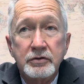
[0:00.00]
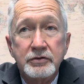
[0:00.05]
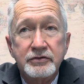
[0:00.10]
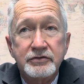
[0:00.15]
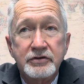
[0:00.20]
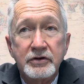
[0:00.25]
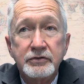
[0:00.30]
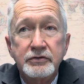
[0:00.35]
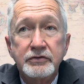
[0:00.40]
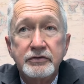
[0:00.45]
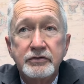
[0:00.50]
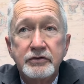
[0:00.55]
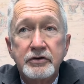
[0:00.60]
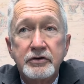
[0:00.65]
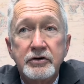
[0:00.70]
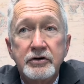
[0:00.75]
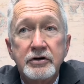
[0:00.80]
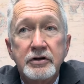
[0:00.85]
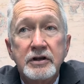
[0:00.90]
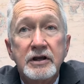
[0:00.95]
Social
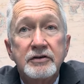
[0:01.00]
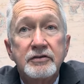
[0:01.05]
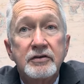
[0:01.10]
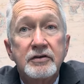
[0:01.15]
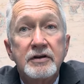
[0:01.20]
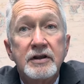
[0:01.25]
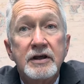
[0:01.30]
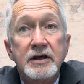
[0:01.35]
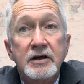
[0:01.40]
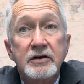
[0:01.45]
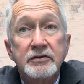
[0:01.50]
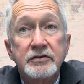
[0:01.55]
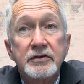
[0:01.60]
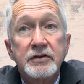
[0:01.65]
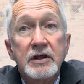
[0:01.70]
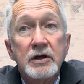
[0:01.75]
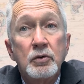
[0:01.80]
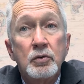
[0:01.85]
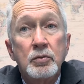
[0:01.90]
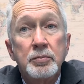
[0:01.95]
Security has announced that
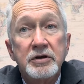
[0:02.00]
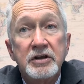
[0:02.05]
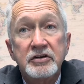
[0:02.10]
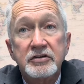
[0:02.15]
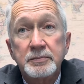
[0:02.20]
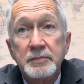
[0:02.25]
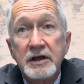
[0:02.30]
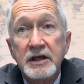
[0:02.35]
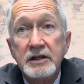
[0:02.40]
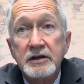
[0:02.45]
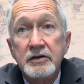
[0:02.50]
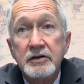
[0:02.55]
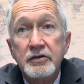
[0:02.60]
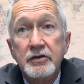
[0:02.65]
they will be expanding